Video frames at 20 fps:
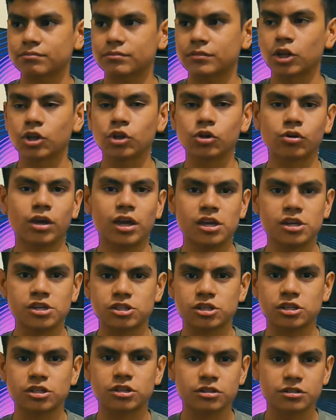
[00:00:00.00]
a
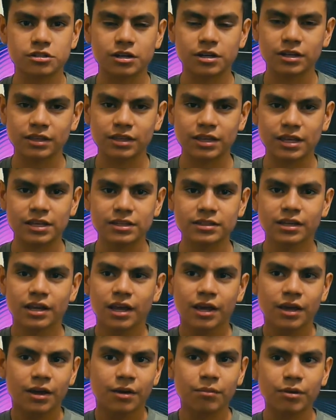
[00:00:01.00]
location or certain things.
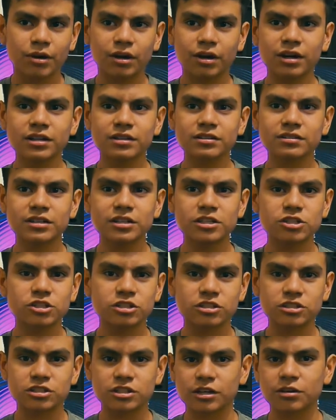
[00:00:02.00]
But honestly,
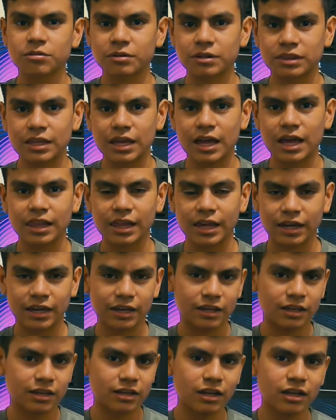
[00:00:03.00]
just stick with that. Like,
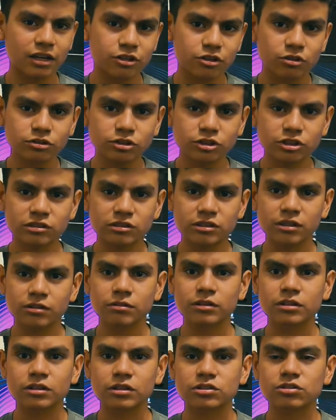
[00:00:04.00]
don't just stick
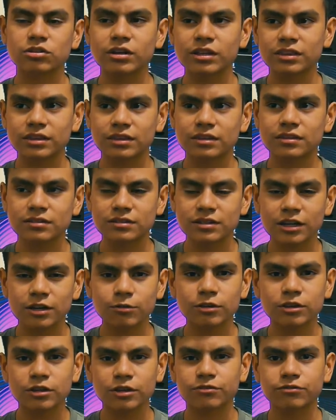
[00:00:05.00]
with the story, stick
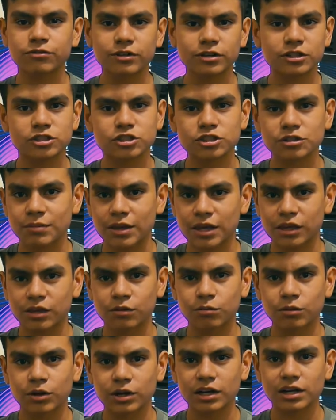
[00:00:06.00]
with your footage and make
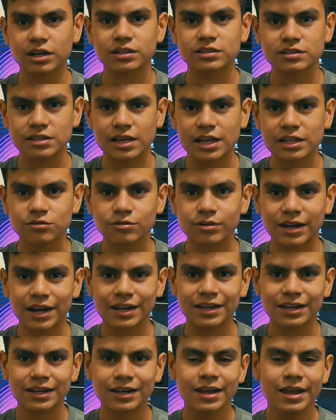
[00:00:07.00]
it work, because that's what
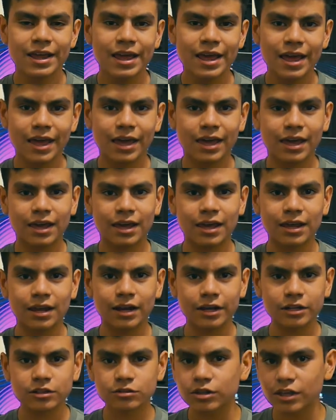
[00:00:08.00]
I did,
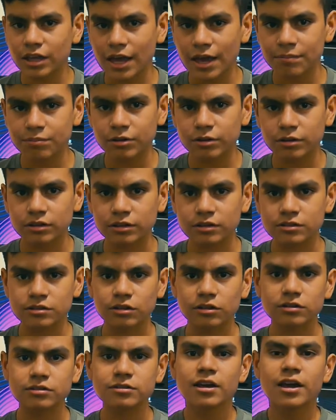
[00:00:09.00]
and I was really happy with the
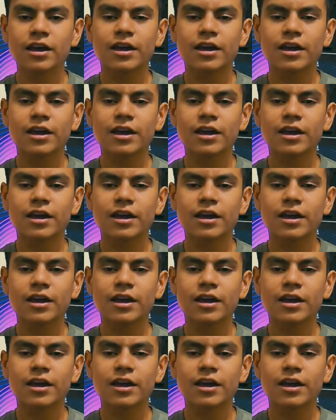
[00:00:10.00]
results.